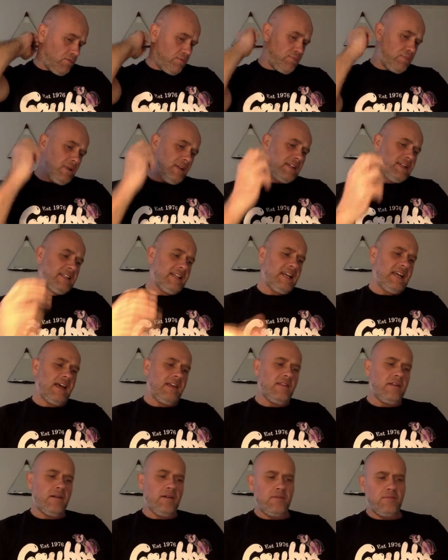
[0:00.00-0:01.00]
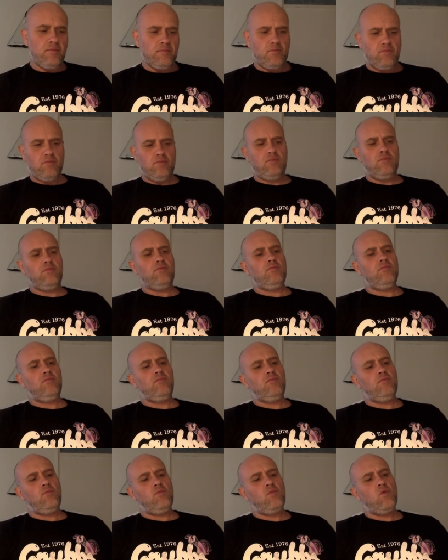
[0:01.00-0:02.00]
bring together
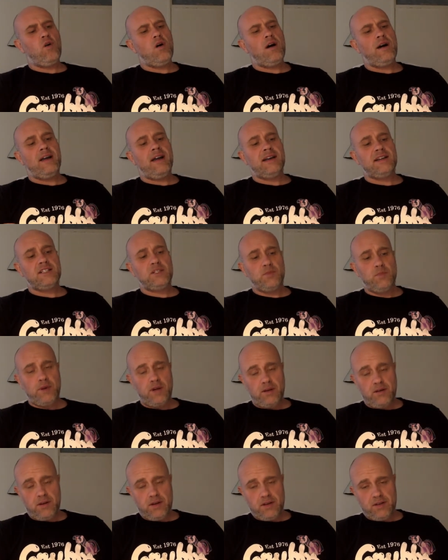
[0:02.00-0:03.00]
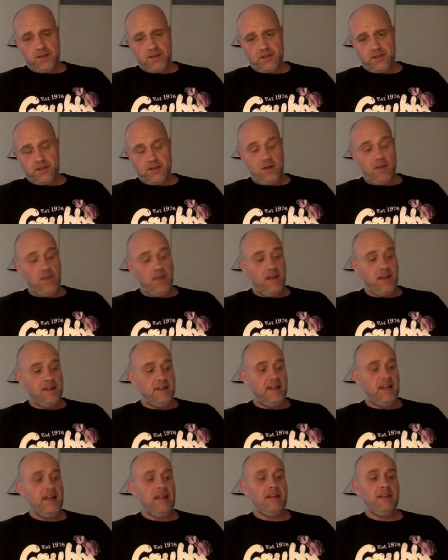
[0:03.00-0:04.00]
what I experienced on that
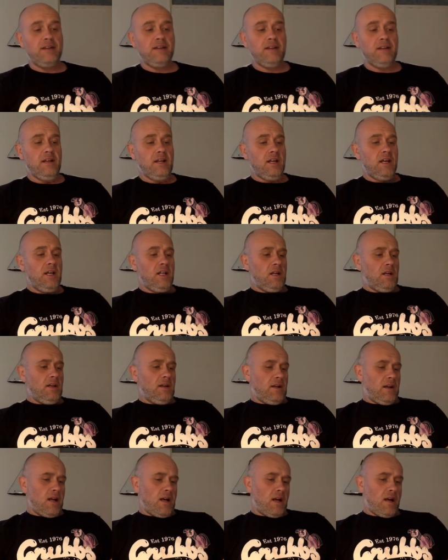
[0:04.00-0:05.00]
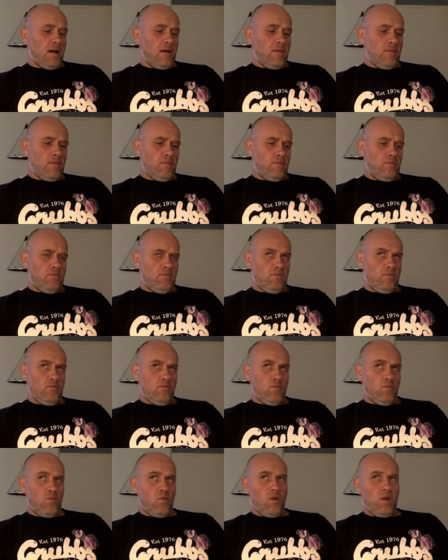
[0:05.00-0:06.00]
day and um,
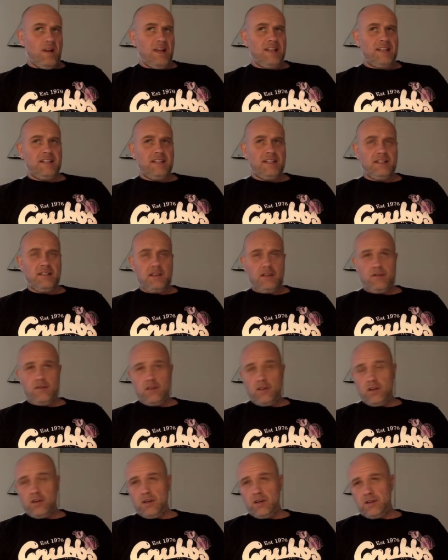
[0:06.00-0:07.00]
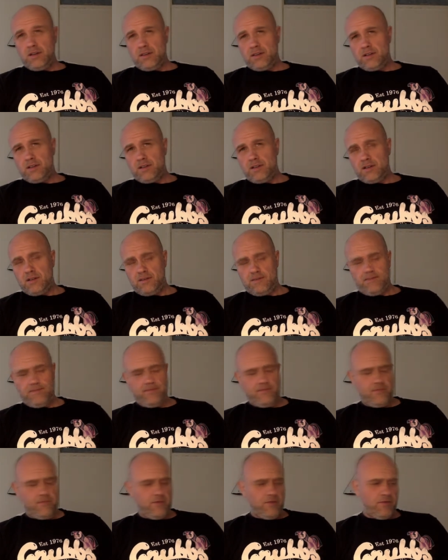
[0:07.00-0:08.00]
what lessons I've learnt
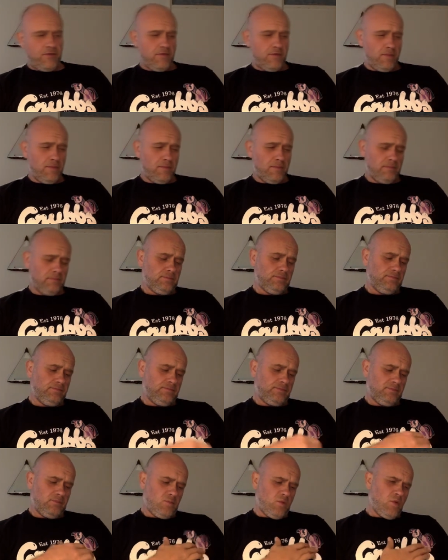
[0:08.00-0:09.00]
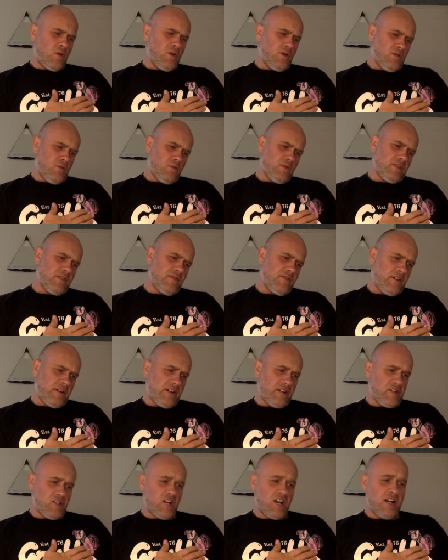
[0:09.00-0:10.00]
from what was a
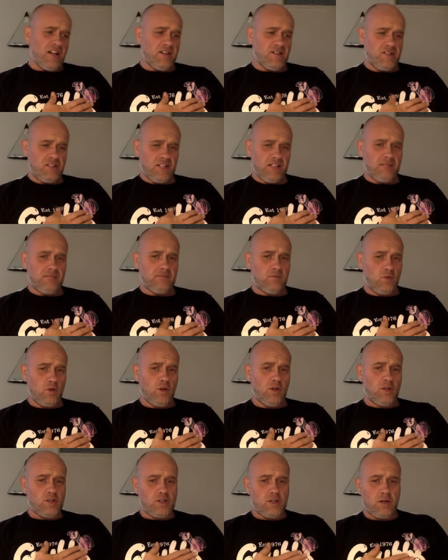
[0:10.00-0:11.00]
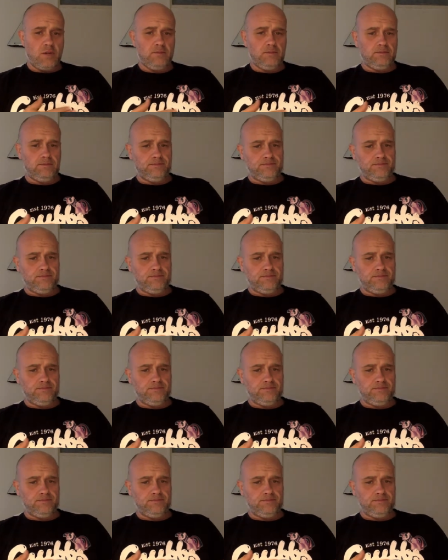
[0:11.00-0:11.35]
very challenging workshop